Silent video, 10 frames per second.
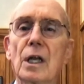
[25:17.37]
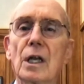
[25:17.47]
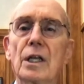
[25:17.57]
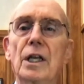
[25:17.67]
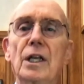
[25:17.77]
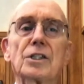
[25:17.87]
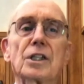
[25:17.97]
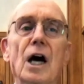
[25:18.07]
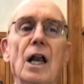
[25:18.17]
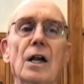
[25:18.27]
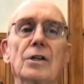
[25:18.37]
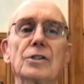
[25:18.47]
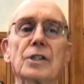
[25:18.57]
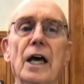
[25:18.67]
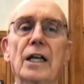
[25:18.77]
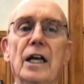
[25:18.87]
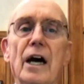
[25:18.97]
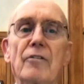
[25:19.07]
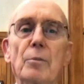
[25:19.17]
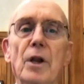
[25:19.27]
leading scholars, and
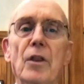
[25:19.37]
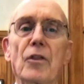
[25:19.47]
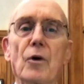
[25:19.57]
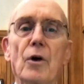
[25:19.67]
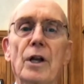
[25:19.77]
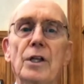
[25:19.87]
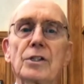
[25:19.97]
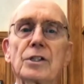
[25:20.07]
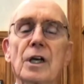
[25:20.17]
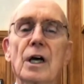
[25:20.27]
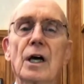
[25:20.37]
government authorities